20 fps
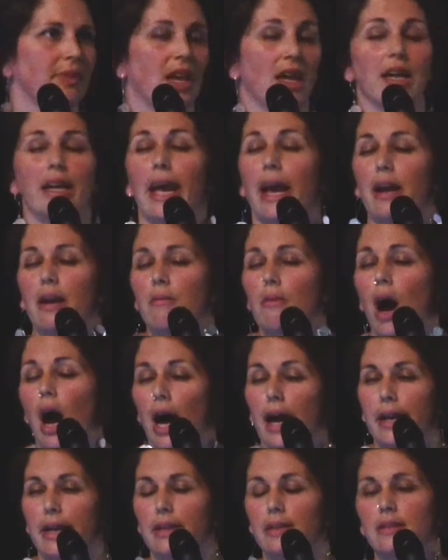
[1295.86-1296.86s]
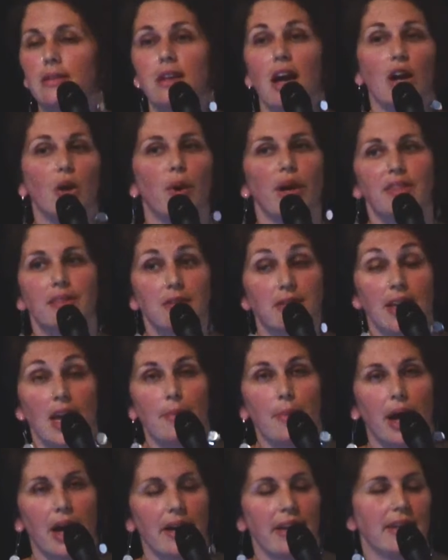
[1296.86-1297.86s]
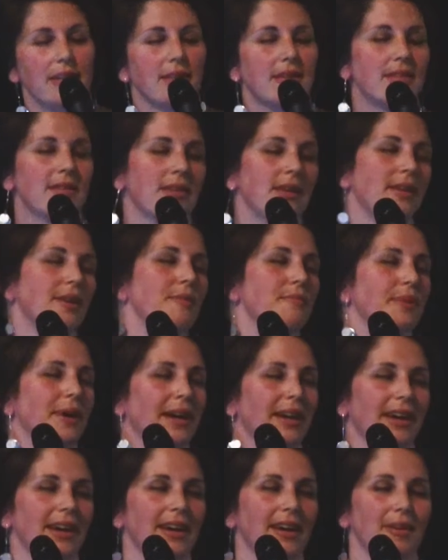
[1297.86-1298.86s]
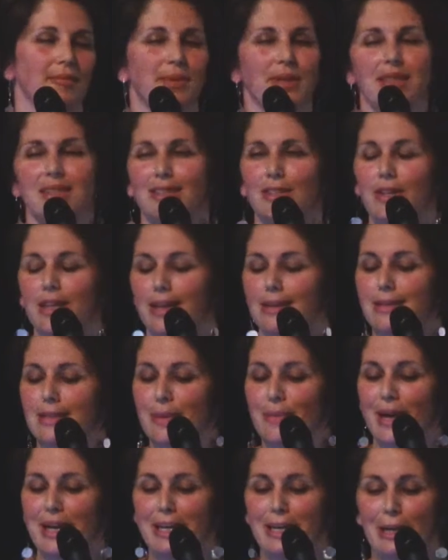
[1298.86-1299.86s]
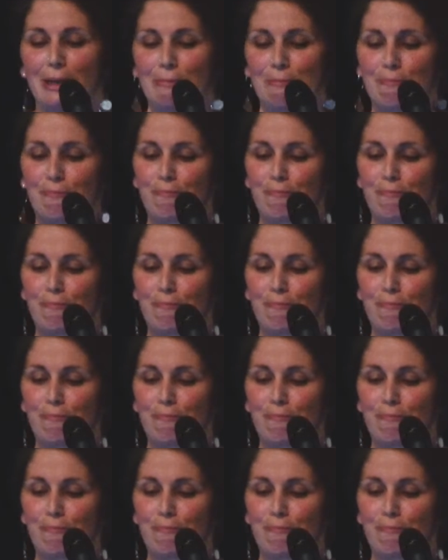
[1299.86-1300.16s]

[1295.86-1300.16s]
Again, audience, not quite the same audience, but still that same idea.